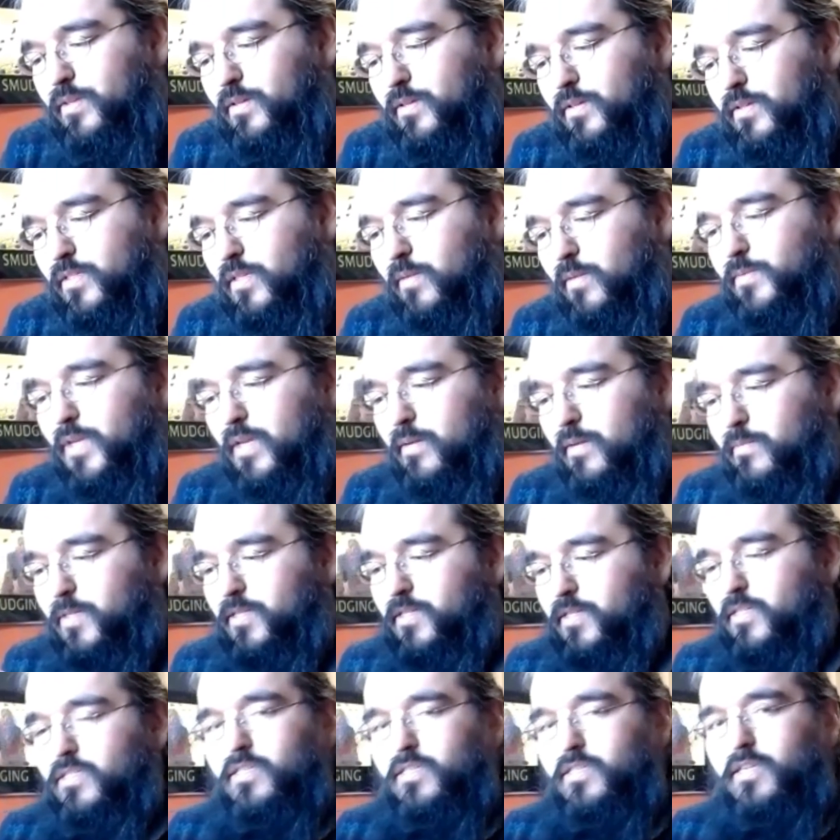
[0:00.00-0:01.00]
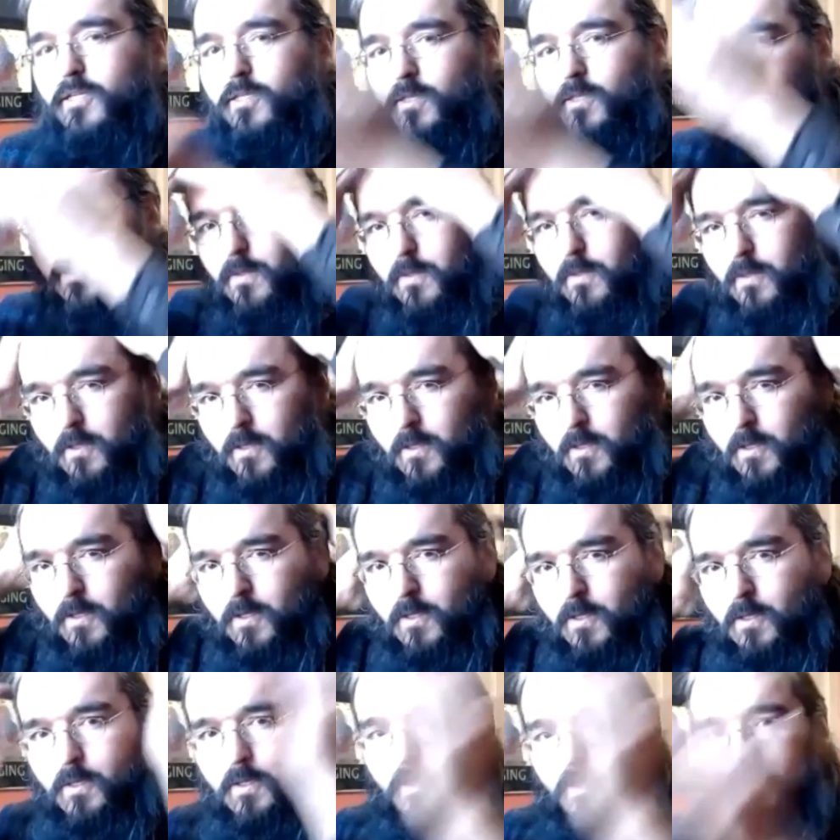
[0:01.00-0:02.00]
Sometimes I just like to
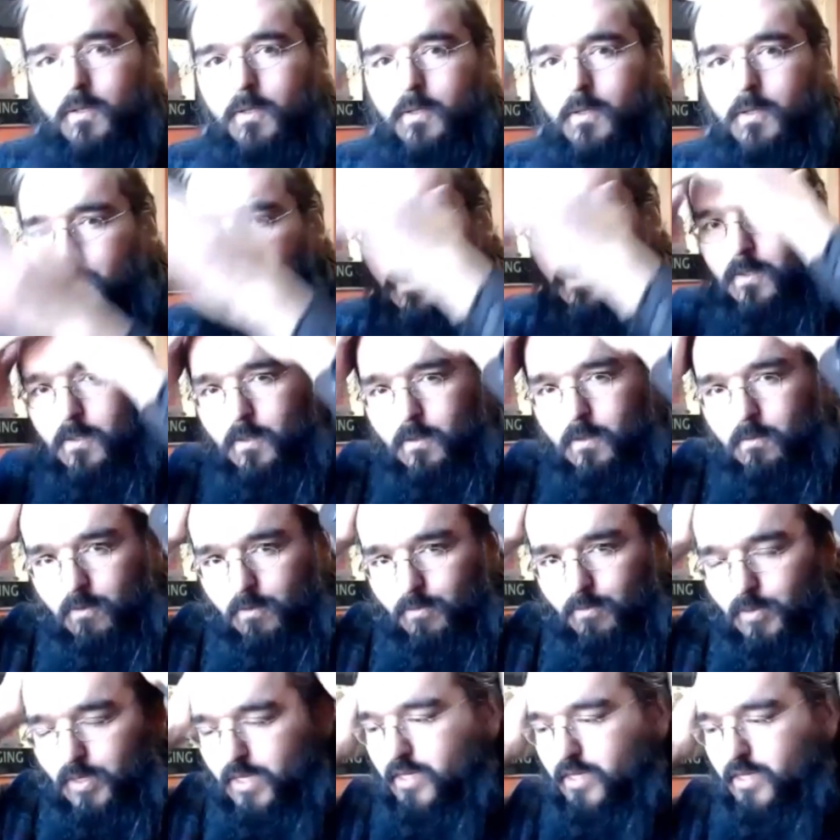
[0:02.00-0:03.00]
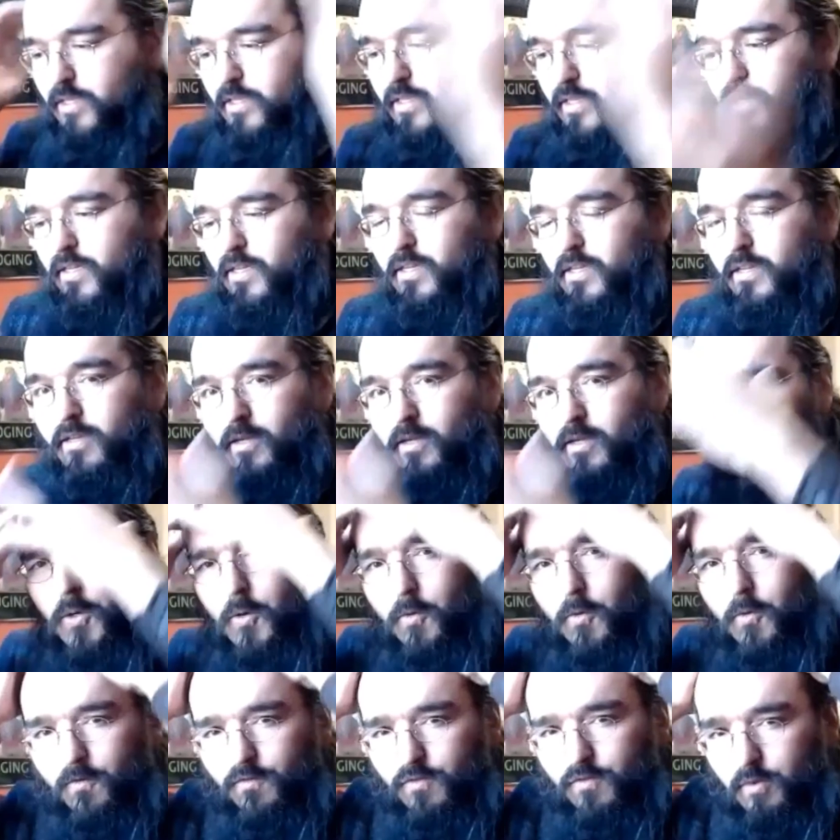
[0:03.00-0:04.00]
repeatedly
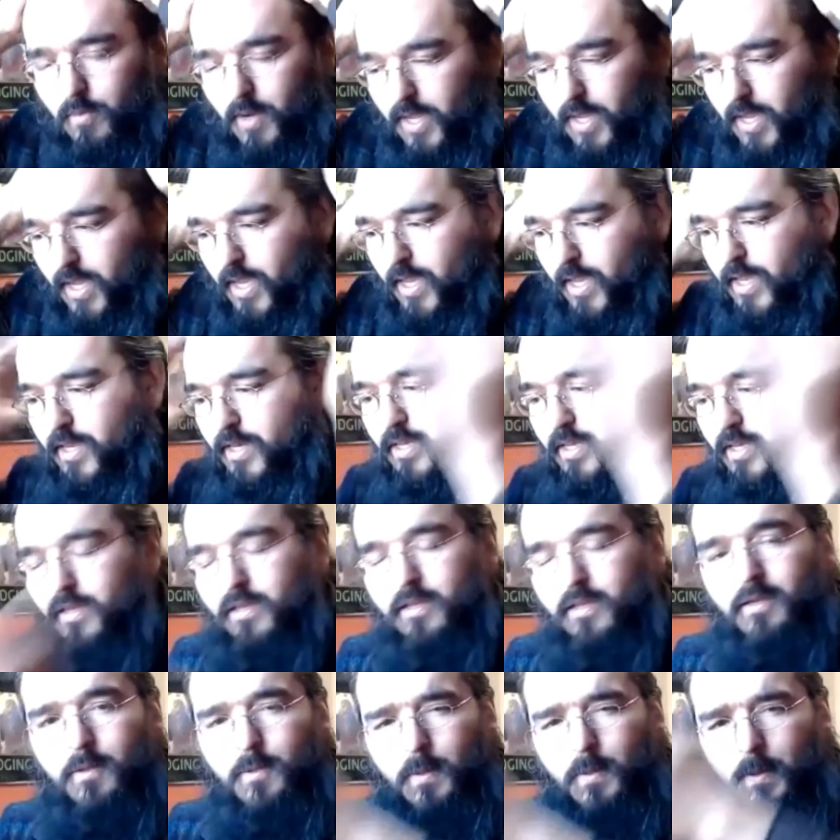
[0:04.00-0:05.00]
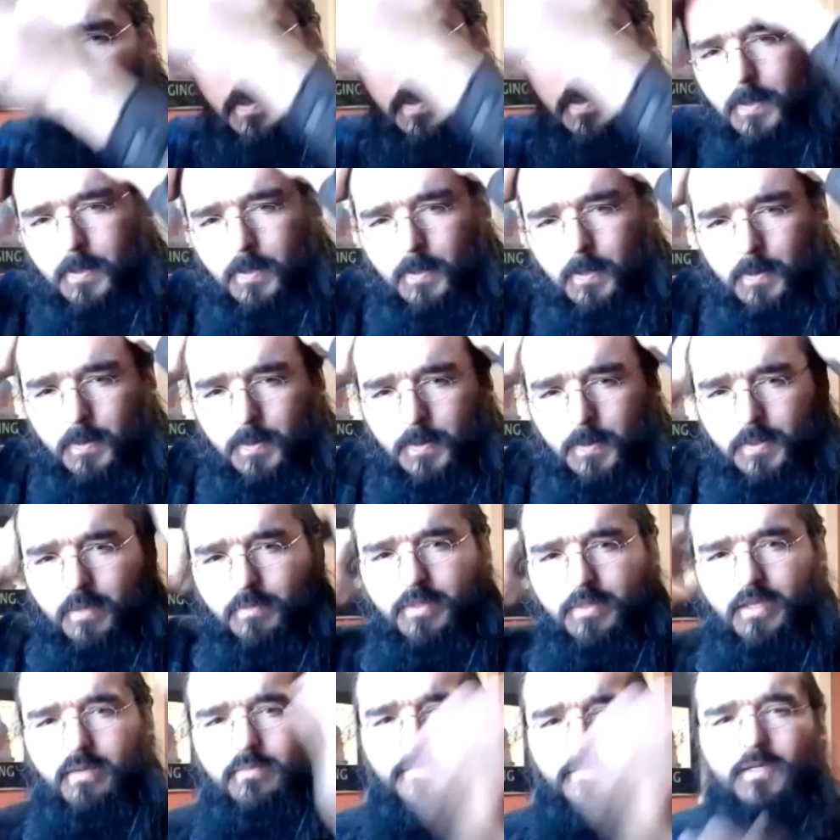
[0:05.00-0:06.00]
go over my head.
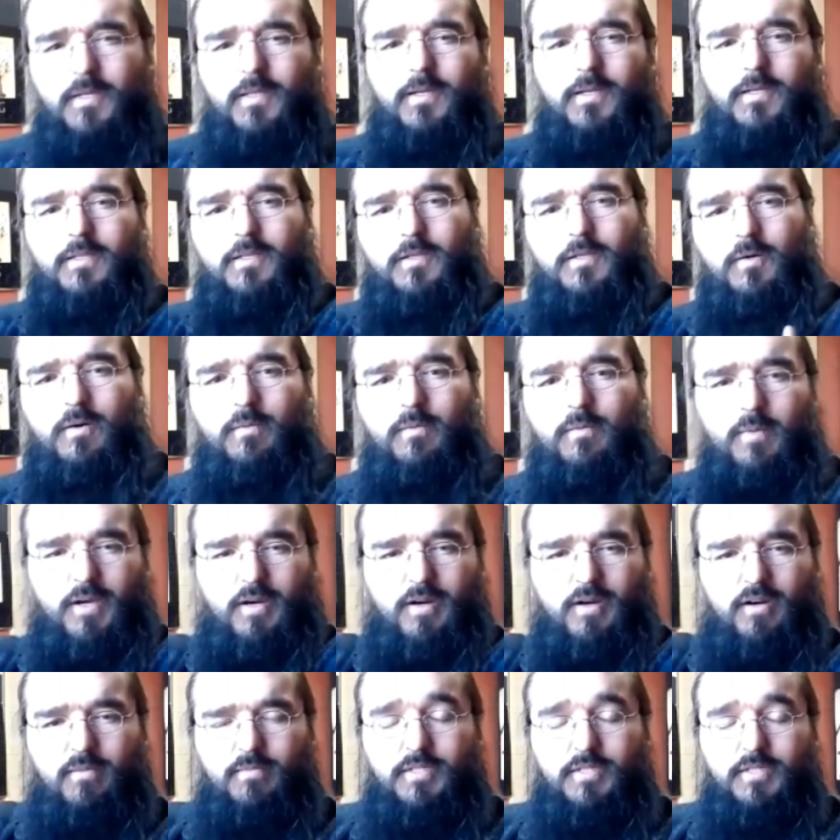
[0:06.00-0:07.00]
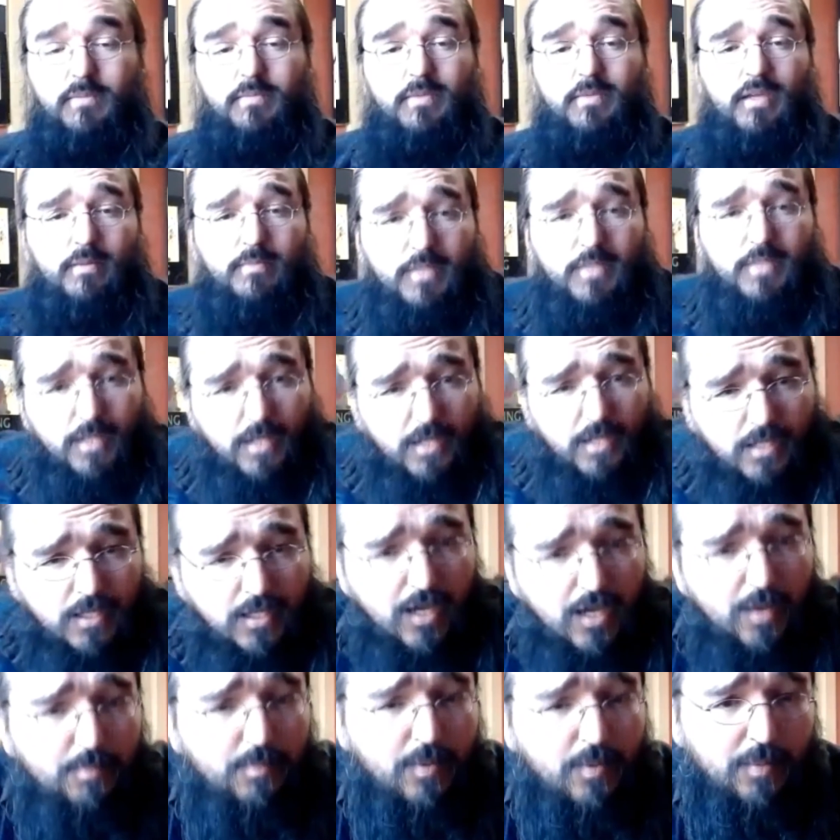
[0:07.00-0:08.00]
Sometimes I like to go on my arms. Sometimes I like to
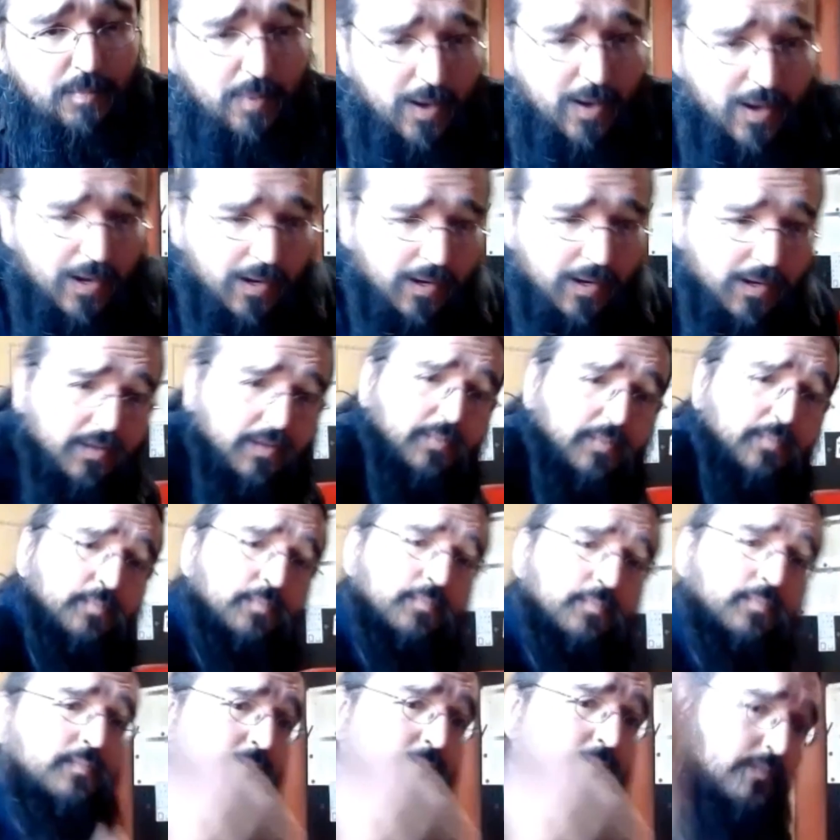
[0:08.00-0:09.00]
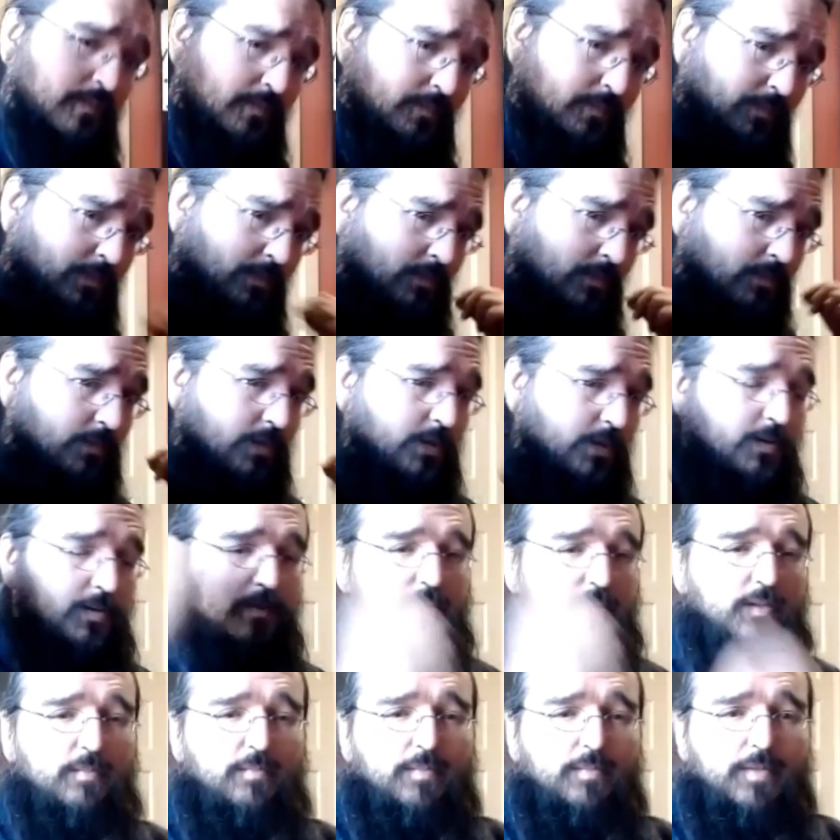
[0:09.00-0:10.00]
get my back.
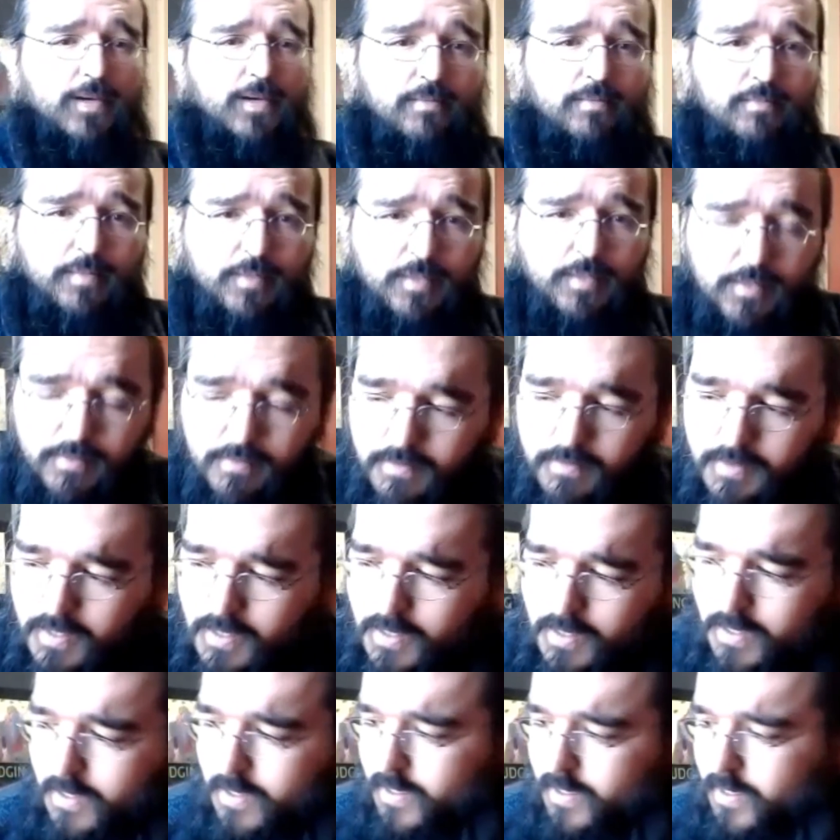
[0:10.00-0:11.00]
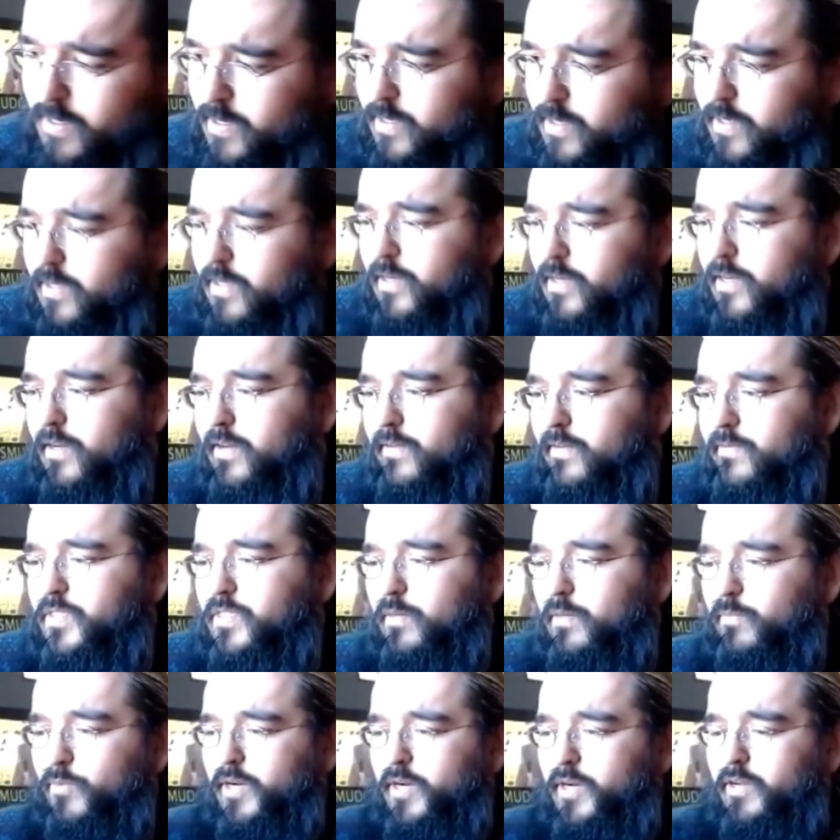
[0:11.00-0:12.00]
Sometimes if
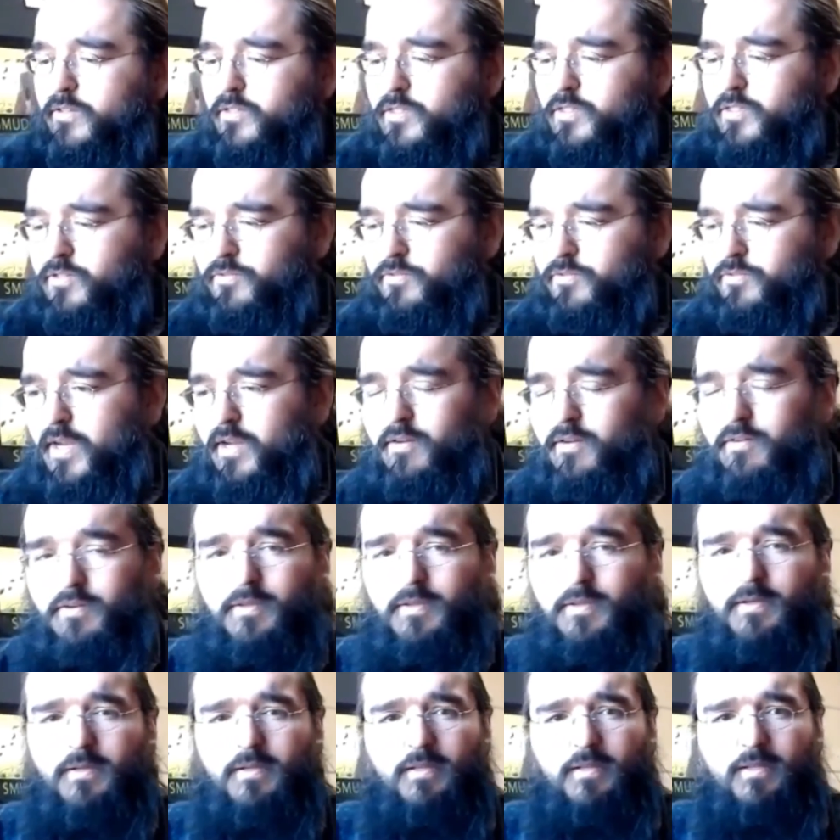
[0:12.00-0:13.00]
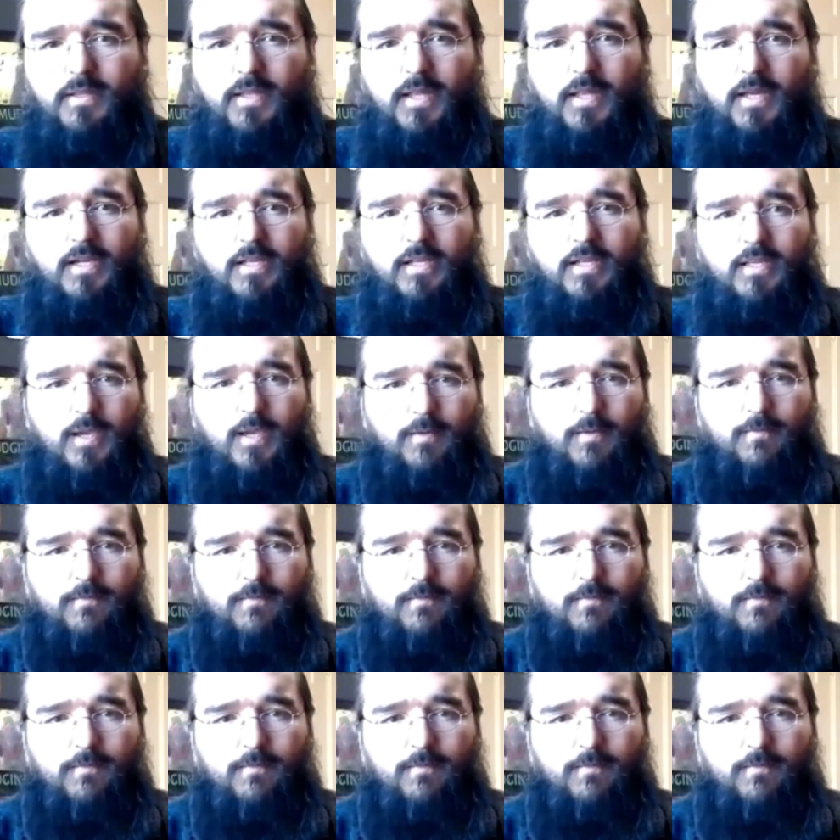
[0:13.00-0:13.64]
someone else is around, they can take a